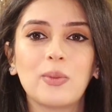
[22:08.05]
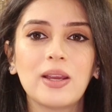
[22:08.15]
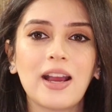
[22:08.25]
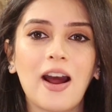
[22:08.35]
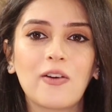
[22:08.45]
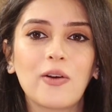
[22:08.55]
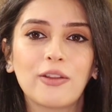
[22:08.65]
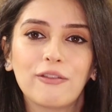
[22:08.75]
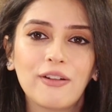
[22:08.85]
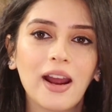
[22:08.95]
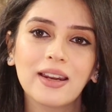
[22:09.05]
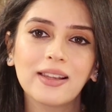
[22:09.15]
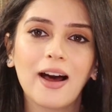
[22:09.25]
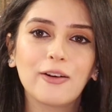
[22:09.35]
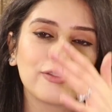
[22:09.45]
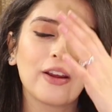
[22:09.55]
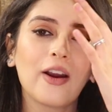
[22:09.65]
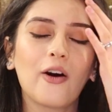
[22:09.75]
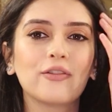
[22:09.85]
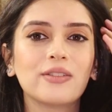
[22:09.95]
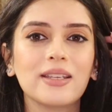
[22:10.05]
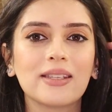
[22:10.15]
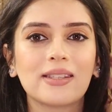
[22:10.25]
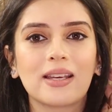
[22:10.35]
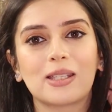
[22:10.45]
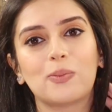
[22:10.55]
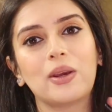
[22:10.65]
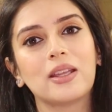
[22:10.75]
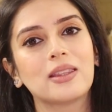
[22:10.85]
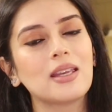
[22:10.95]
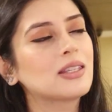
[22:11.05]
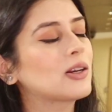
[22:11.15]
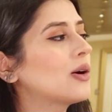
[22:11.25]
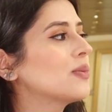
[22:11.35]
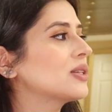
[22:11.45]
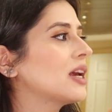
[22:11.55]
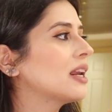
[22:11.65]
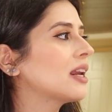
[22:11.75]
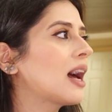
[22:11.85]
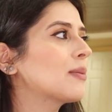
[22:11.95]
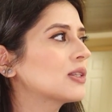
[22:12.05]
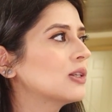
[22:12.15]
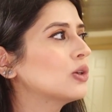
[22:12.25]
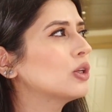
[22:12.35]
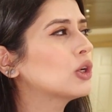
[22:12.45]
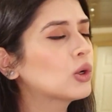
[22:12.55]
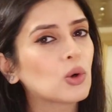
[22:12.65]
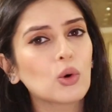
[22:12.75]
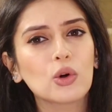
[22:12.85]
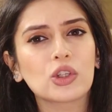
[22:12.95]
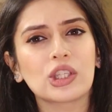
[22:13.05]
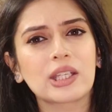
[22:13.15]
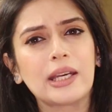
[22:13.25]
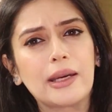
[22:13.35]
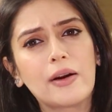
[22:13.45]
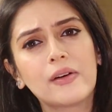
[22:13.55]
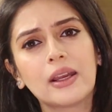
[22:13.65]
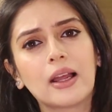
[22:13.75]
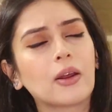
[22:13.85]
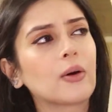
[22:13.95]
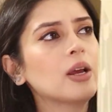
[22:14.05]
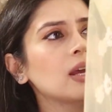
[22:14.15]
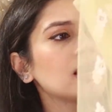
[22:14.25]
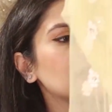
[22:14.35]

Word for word: we are on the final outfit of D6B this comes in an absolutely gorgeous canary yellow